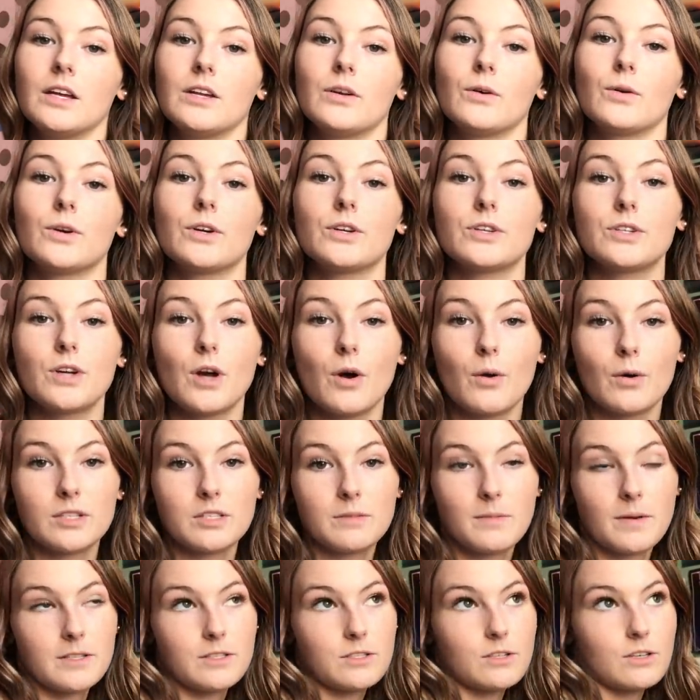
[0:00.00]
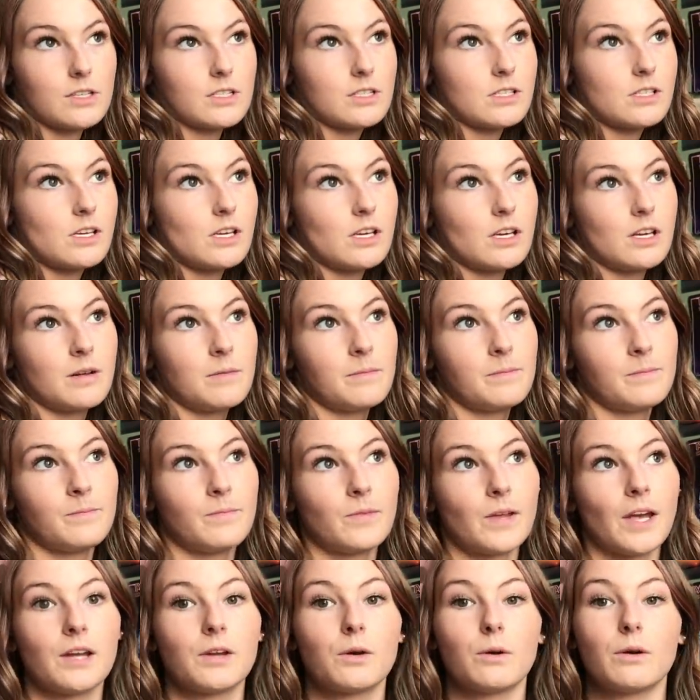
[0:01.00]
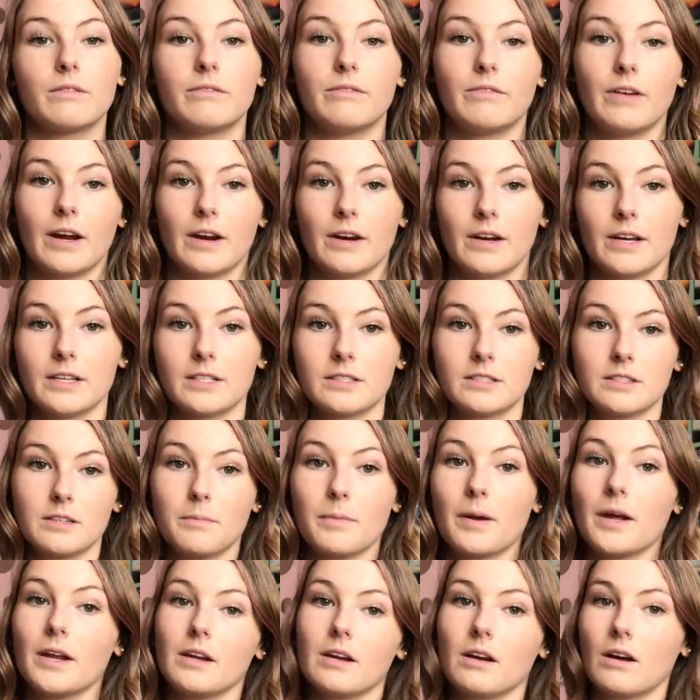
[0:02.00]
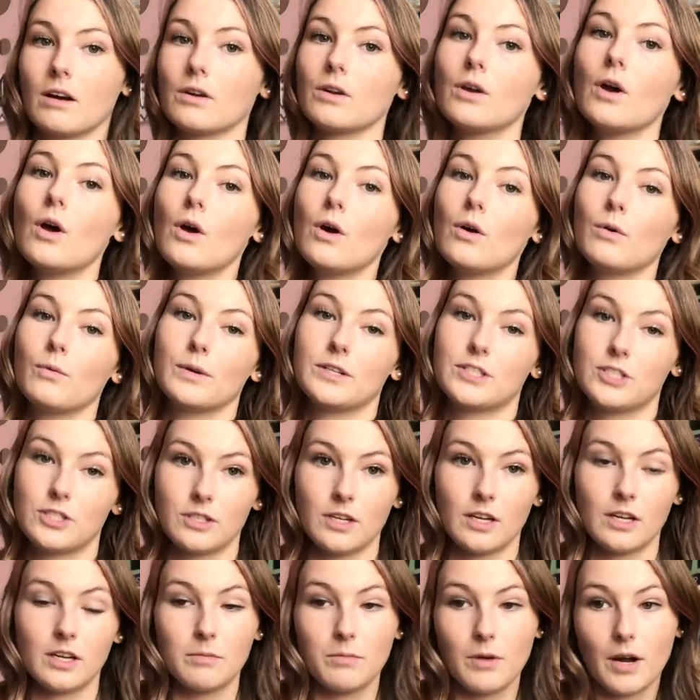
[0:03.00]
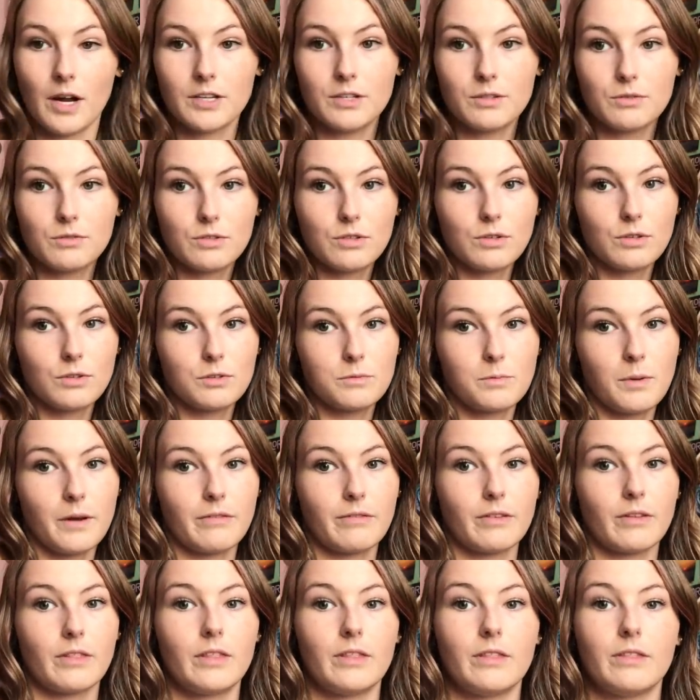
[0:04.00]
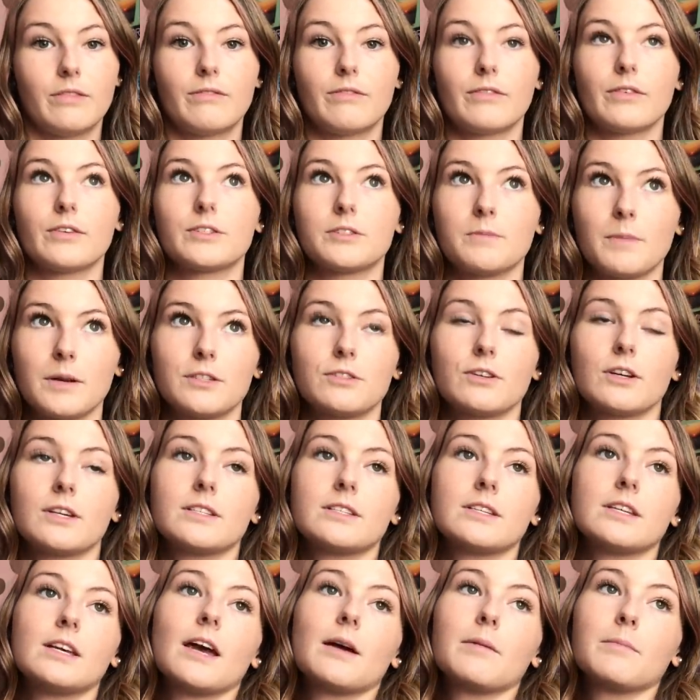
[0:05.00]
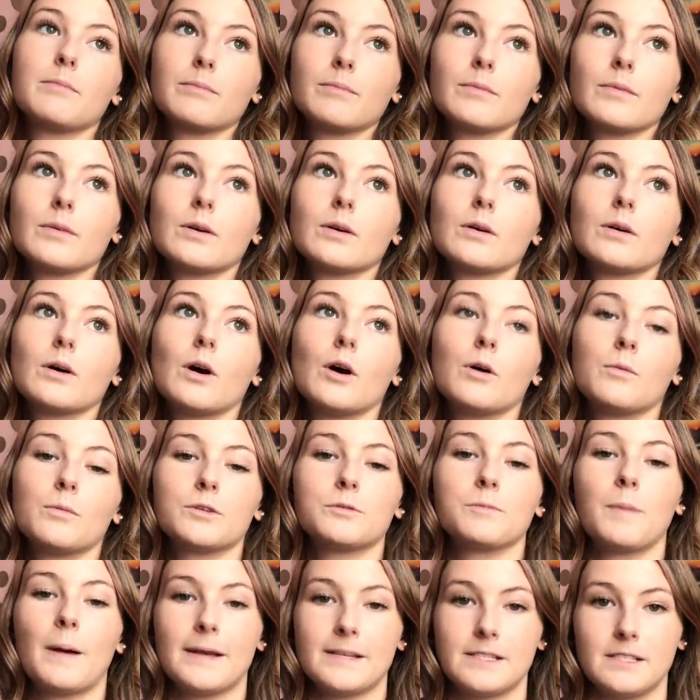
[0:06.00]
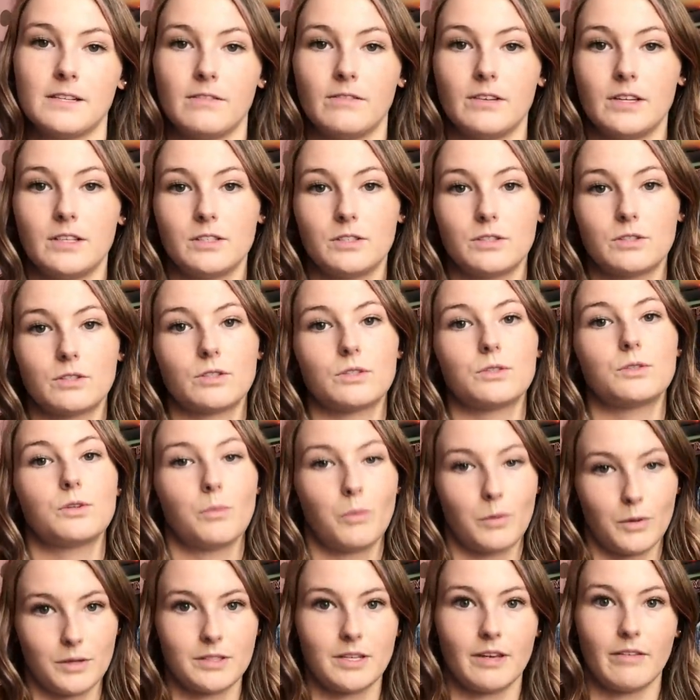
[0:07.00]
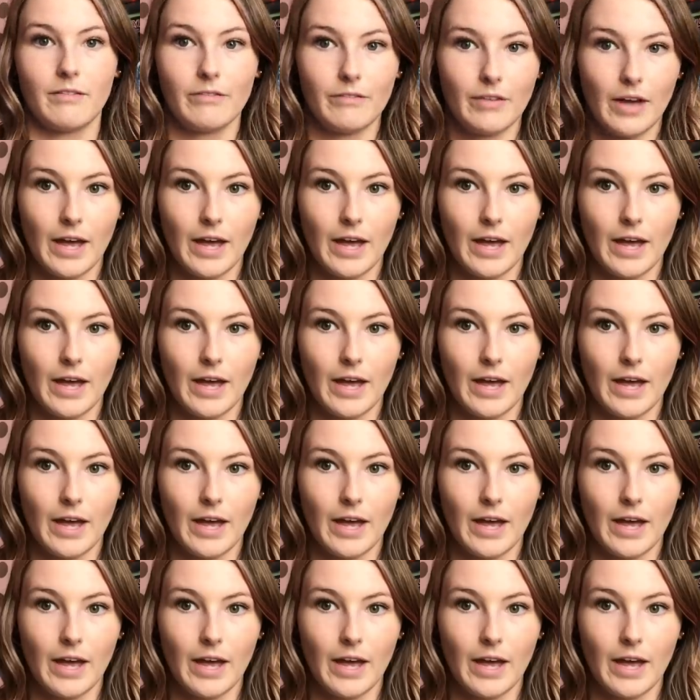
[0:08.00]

in order to go on Semester at Sea. I know it varies depending on which study abroad you choose, but for Semester at Sea, I'm almost positive it's 2.75.